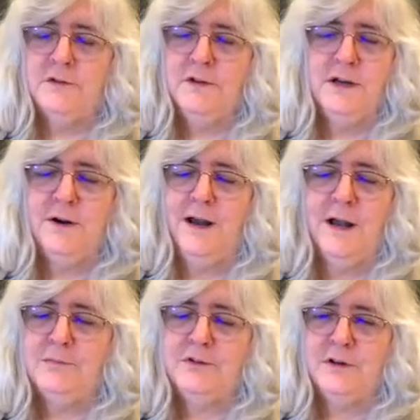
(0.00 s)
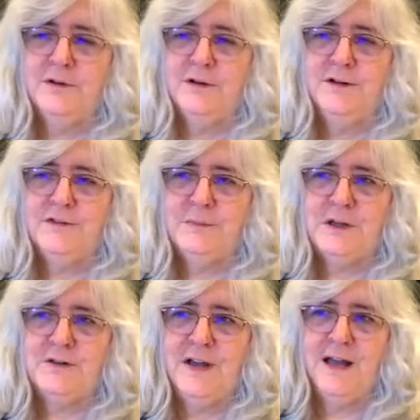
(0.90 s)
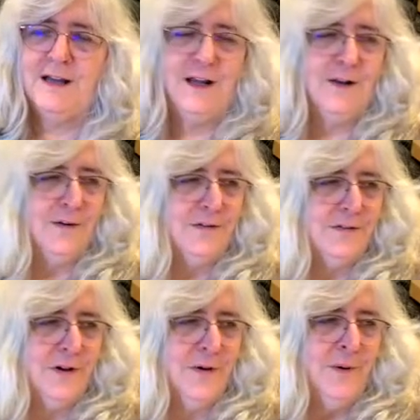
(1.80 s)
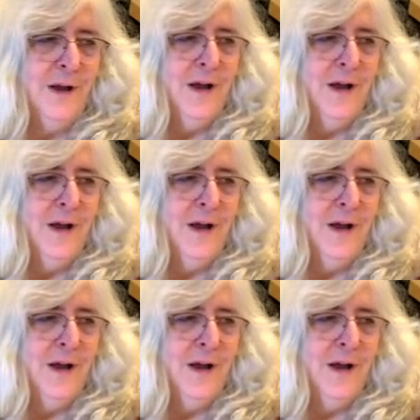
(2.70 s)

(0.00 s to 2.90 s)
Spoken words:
and they are absolutely spectacular. So